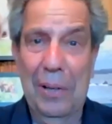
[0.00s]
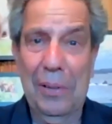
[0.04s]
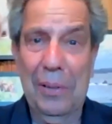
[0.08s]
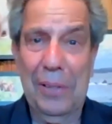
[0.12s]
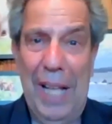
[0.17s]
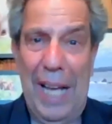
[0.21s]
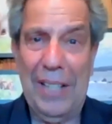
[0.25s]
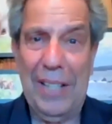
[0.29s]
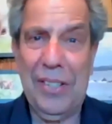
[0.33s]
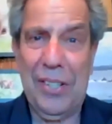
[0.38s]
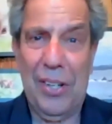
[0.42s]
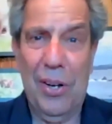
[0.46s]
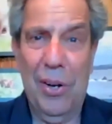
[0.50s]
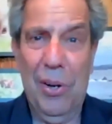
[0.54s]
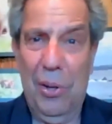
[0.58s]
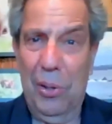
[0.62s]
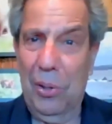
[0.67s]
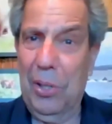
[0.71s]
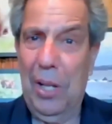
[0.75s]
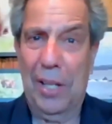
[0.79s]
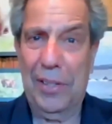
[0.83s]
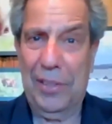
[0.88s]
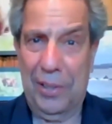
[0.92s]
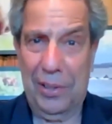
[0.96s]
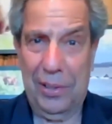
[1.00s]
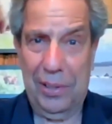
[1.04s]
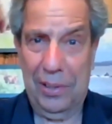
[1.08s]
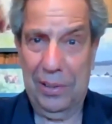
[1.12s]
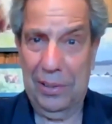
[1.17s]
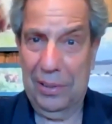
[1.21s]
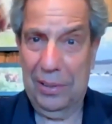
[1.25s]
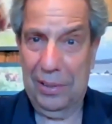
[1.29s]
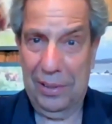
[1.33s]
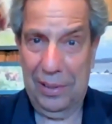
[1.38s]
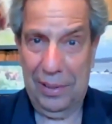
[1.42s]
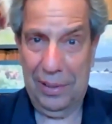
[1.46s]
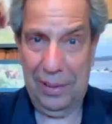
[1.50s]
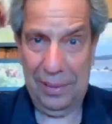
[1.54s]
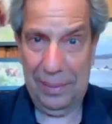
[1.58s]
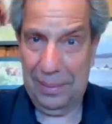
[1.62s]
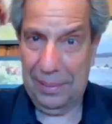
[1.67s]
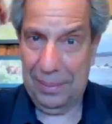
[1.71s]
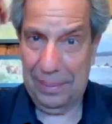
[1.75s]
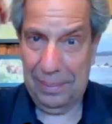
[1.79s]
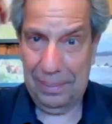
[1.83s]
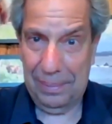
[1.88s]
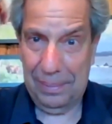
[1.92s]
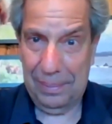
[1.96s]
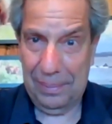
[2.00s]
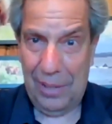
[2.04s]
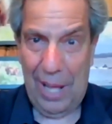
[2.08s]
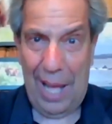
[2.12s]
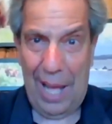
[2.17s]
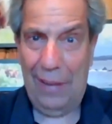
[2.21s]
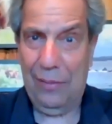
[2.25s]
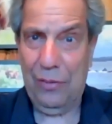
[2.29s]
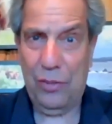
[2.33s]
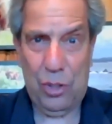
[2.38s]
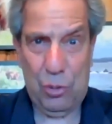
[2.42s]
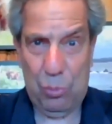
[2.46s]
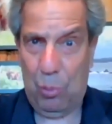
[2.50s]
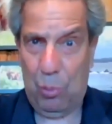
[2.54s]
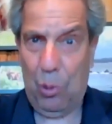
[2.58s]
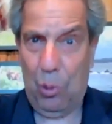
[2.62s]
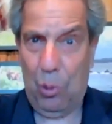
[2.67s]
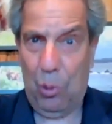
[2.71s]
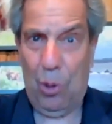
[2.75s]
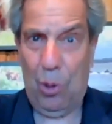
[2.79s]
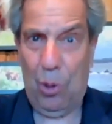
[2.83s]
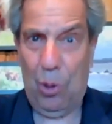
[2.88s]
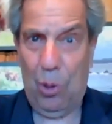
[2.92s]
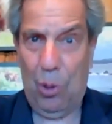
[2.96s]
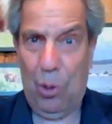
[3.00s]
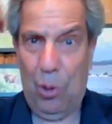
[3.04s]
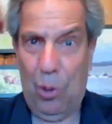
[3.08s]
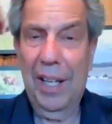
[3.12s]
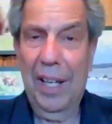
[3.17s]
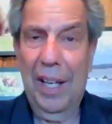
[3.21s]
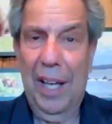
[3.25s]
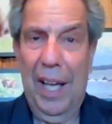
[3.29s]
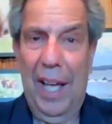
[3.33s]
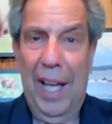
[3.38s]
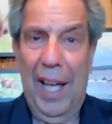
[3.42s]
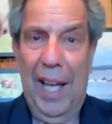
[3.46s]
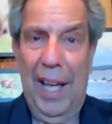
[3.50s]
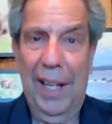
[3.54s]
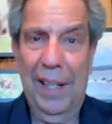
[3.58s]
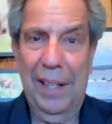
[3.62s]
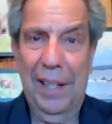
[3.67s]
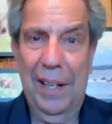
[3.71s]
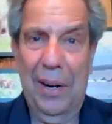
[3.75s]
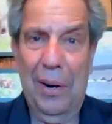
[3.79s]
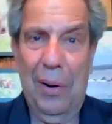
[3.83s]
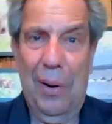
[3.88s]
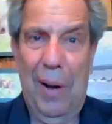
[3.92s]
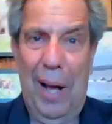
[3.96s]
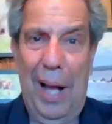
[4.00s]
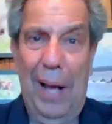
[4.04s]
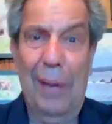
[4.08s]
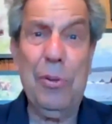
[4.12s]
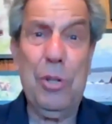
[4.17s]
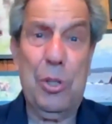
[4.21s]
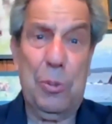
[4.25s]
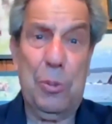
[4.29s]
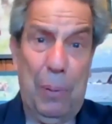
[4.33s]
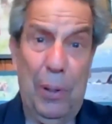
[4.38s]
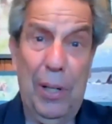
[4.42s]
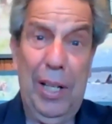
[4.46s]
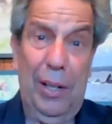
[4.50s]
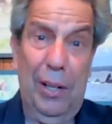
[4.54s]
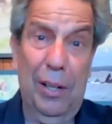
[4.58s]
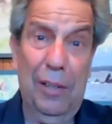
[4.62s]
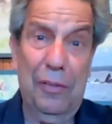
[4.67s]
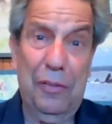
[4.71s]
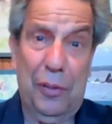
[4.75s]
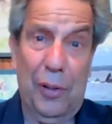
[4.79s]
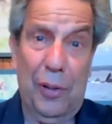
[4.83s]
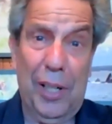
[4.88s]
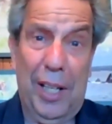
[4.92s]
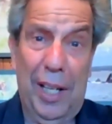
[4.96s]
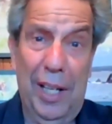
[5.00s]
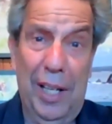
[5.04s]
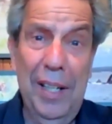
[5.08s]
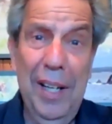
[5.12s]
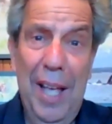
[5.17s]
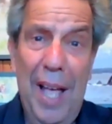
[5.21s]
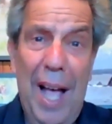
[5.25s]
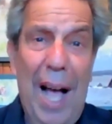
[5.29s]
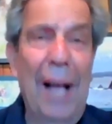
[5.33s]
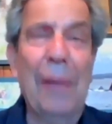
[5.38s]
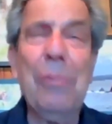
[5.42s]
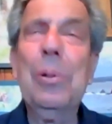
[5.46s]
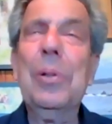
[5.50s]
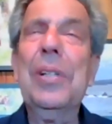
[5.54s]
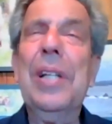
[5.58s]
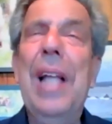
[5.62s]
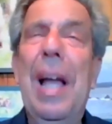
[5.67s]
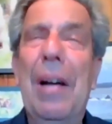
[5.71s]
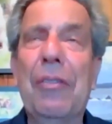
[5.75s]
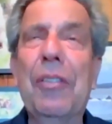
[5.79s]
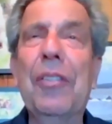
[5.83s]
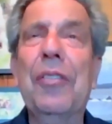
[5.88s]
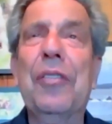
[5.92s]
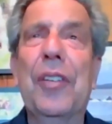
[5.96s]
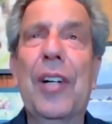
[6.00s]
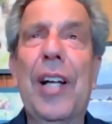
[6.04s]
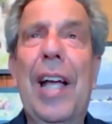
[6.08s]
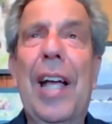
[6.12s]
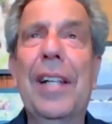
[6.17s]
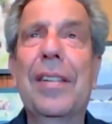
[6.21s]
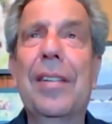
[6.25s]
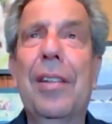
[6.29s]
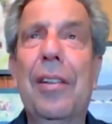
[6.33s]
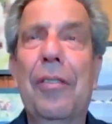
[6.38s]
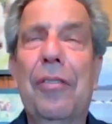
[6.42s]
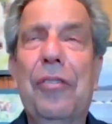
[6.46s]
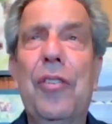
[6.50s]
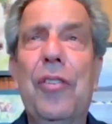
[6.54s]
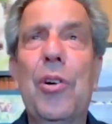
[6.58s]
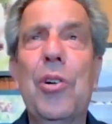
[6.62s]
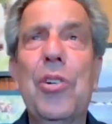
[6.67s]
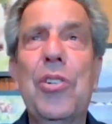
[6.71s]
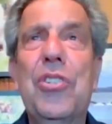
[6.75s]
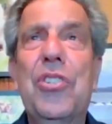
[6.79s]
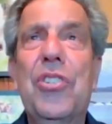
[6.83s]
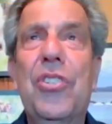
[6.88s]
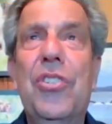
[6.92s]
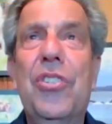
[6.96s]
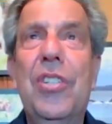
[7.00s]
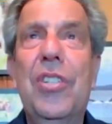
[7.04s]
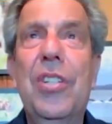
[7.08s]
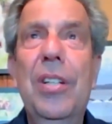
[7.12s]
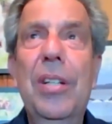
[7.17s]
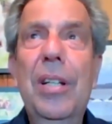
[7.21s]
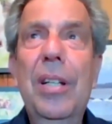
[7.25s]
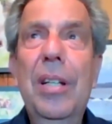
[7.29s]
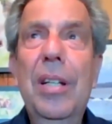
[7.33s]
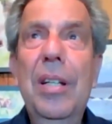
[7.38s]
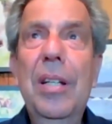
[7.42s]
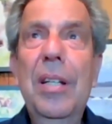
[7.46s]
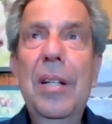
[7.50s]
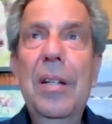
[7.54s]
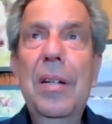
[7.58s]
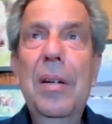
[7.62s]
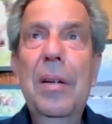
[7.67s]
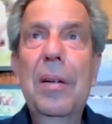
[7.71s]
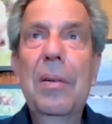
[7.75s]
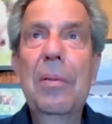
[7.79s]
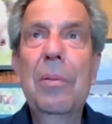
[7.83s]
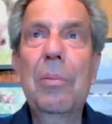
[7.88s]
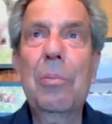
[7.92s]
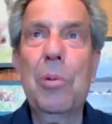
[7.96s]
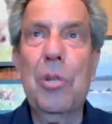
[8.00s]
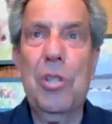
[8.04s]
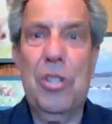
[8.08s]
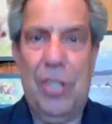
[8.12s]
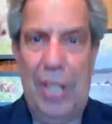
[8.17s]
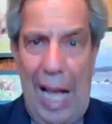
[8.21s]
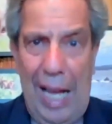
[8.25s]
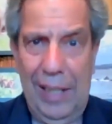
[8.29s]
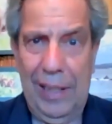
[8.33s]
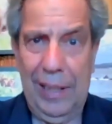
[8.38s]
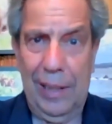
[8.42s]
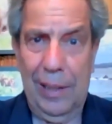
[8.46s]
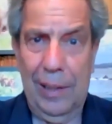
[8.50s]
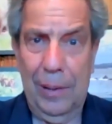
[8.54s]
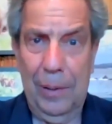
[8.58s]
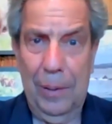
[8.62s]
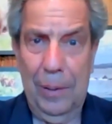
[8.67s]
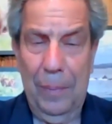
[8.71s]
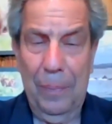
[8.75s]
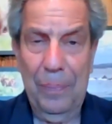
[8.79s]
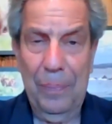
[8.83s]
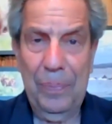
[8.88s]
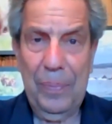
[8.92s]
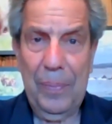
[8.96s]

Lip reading: know, that's a whole other life's work. And, you know, I was pretty good for a kid. I will never forget the first recital